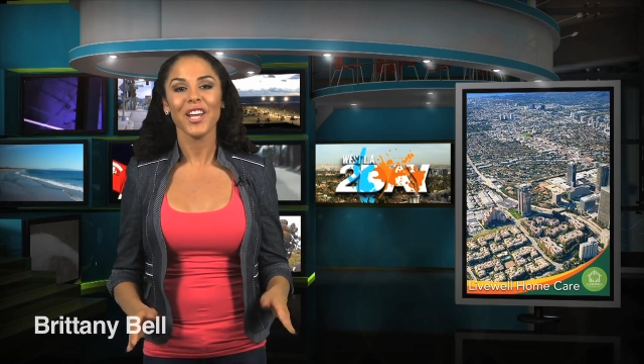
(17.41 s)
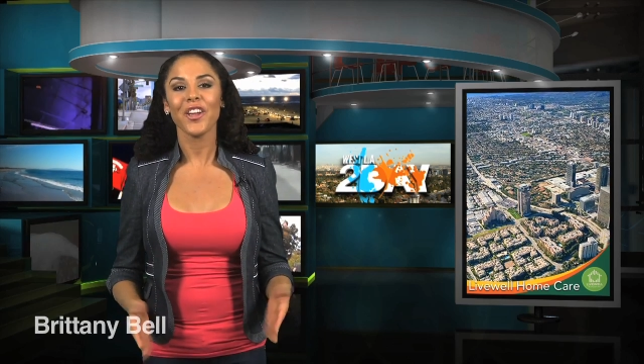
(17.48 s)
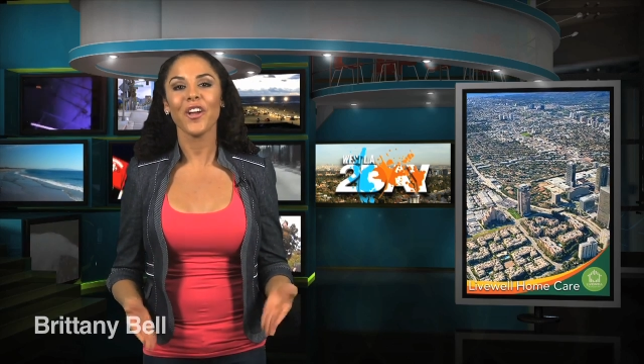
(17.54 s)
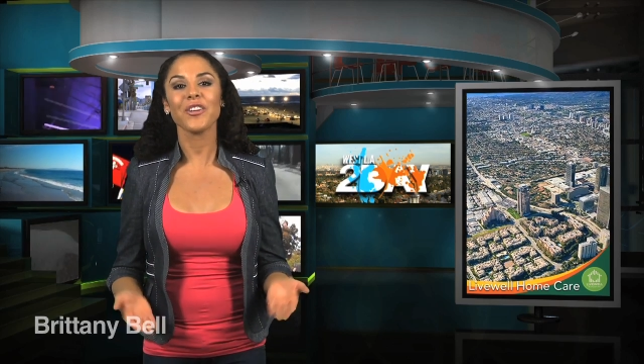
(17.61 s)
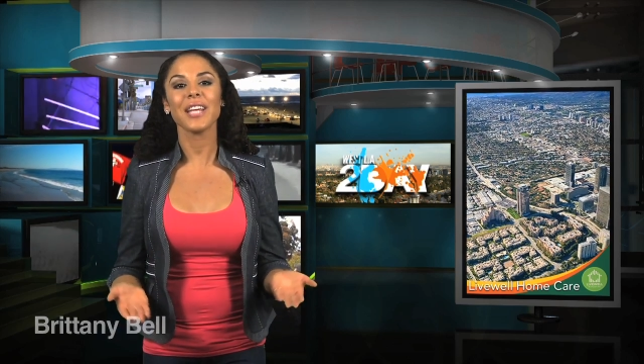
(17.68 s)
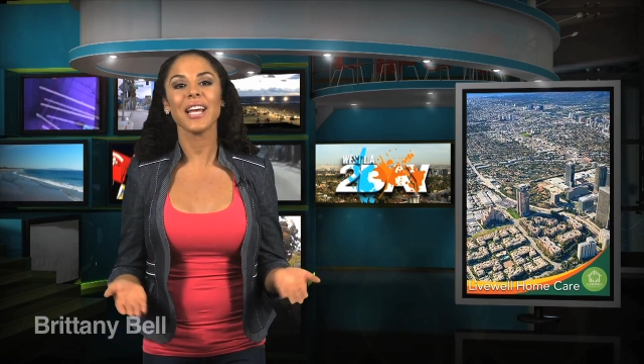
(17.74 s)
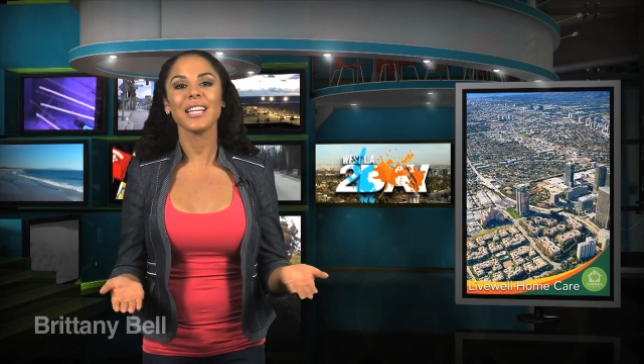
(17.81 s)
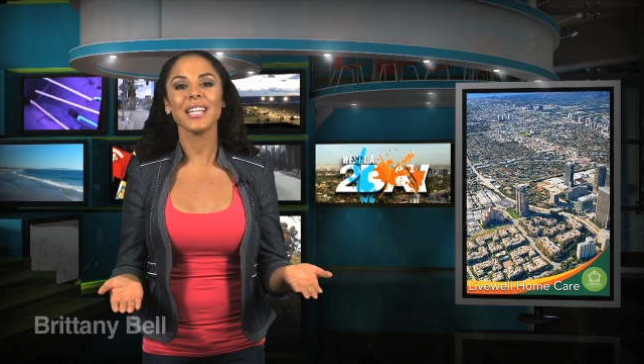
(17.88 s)

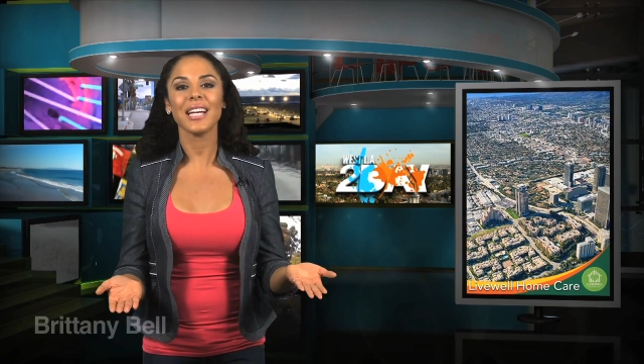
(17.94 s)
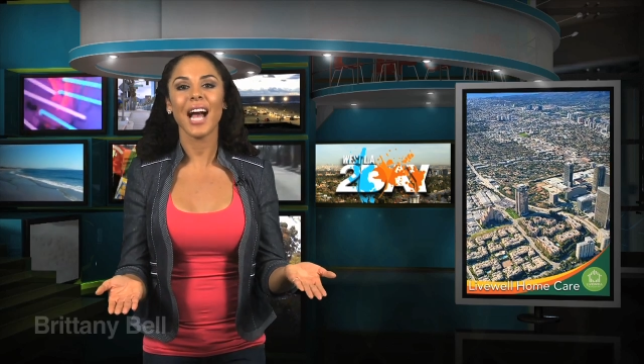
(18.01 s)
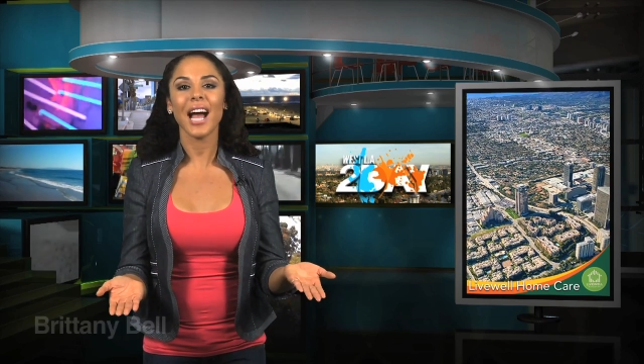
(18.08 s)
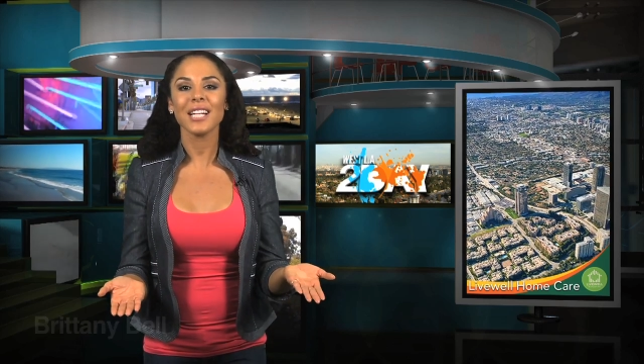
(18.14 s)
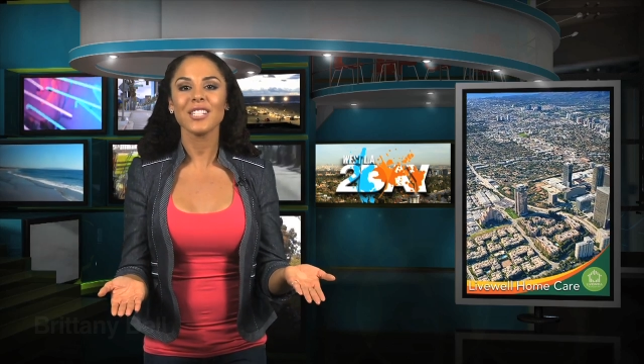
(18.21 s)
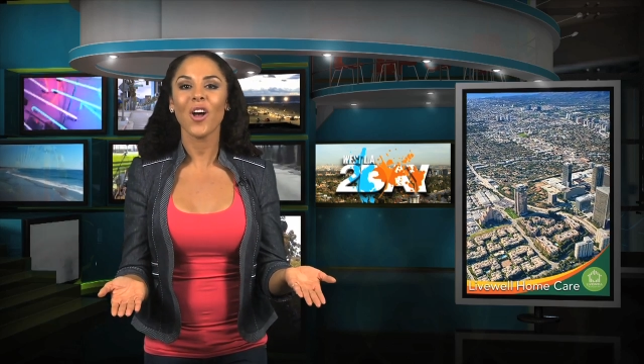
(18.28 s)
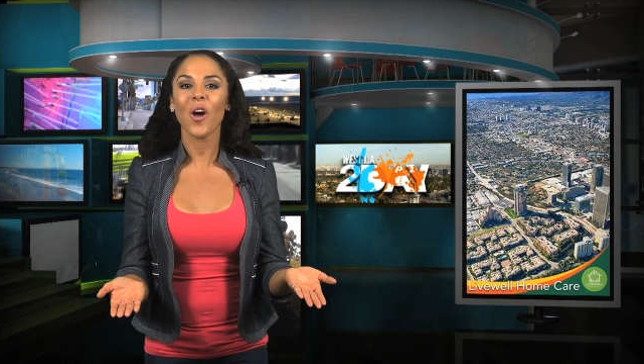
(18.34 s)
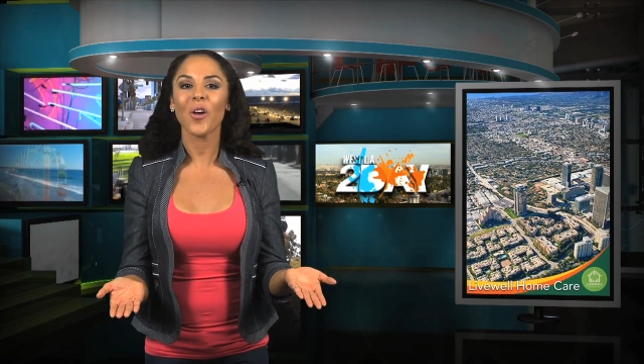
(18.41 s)
your daily
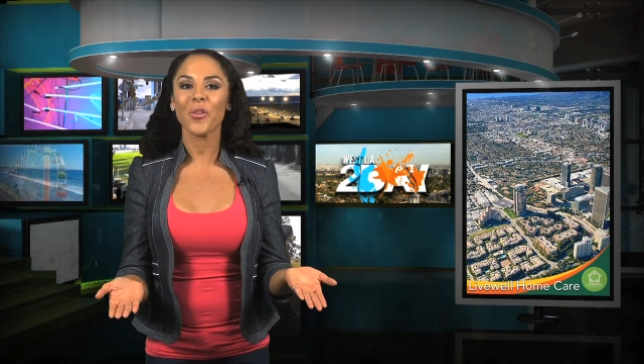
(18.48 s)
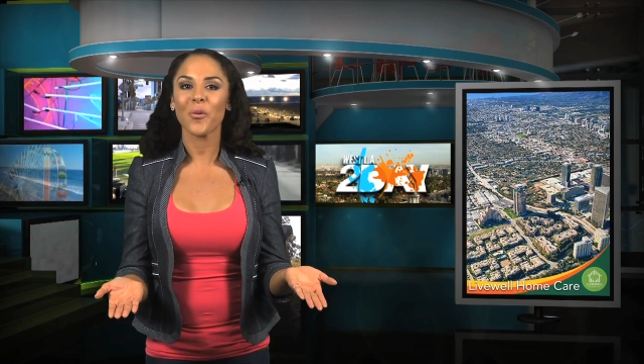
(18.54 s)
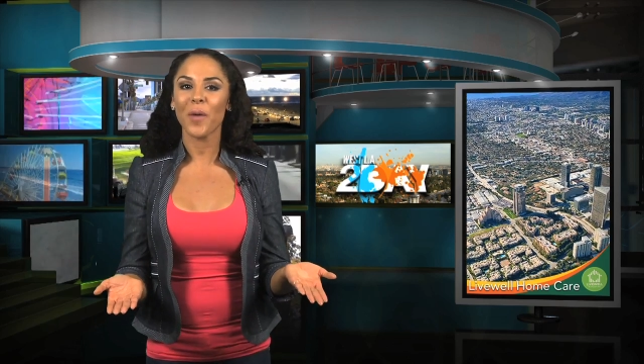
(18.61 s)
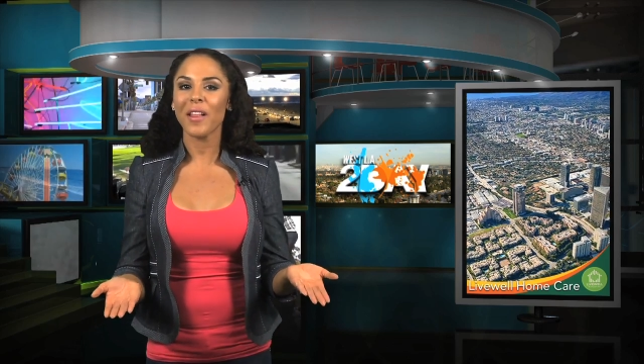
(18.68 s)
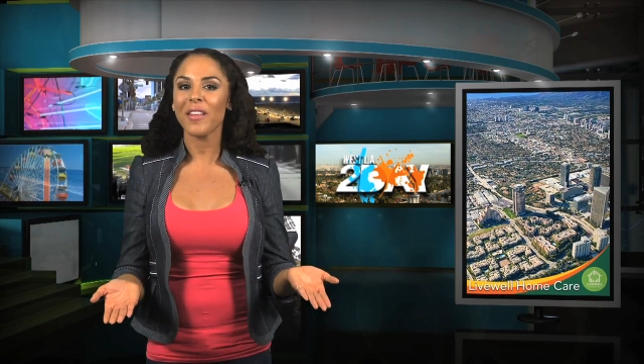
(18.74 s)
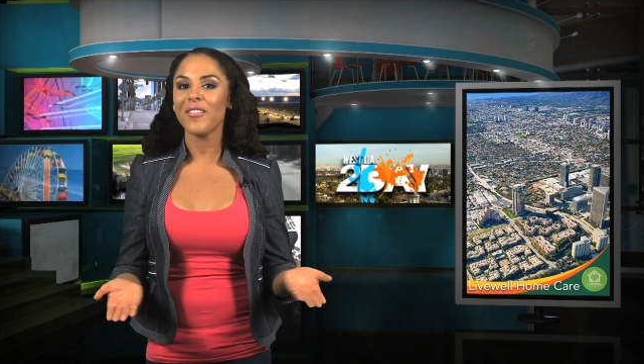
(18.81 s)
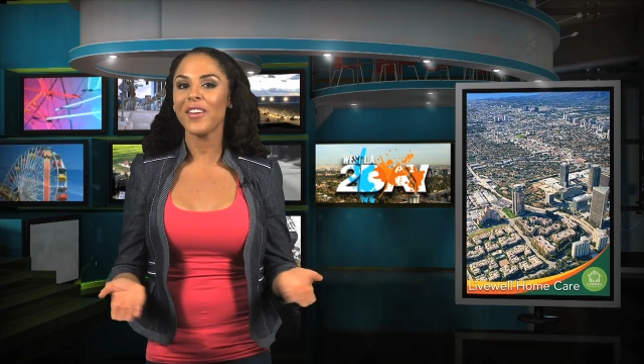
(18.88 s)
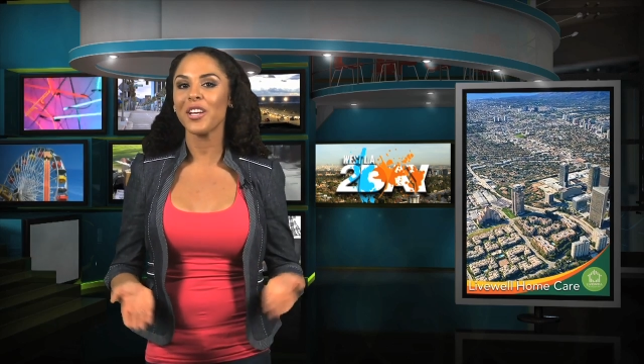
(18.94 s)
guide to all the
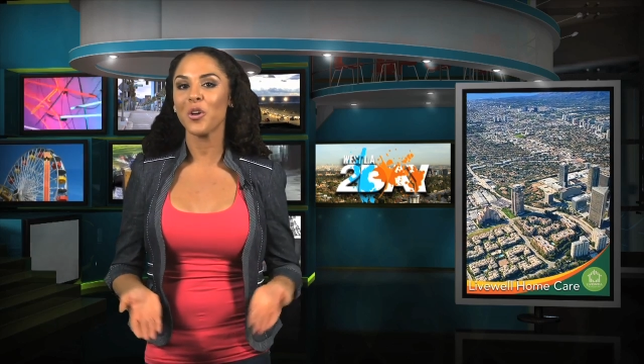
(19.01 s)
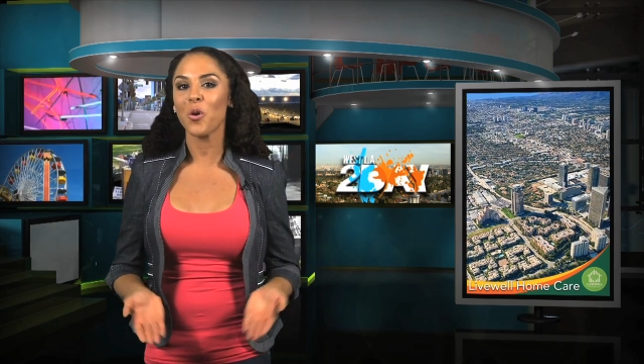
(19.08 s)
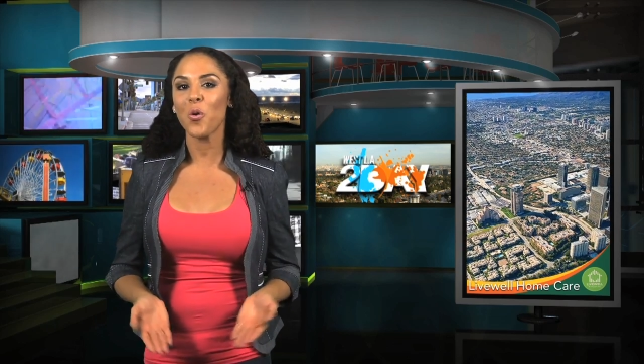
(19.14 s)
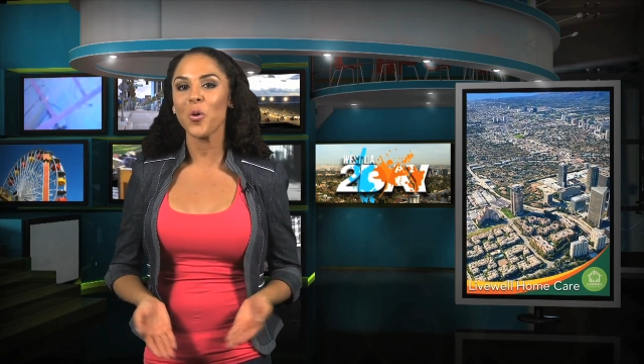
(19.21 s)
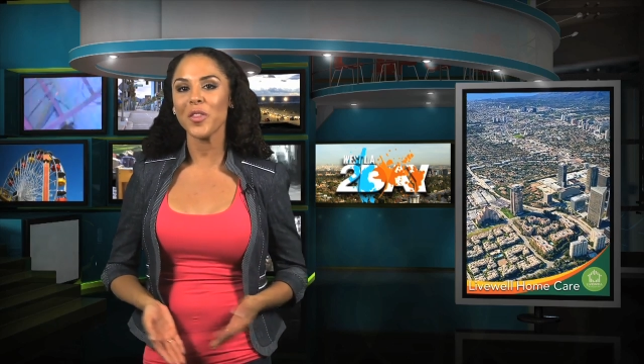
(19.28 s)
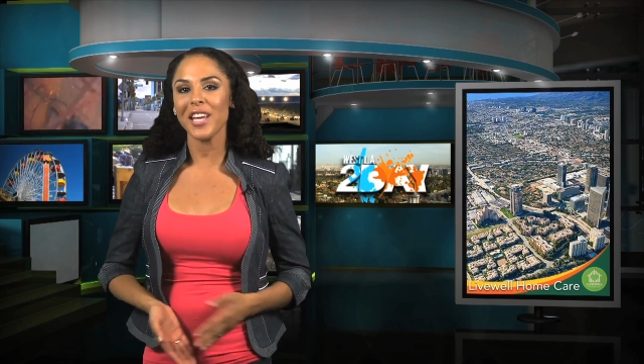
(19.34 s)
relevant and cool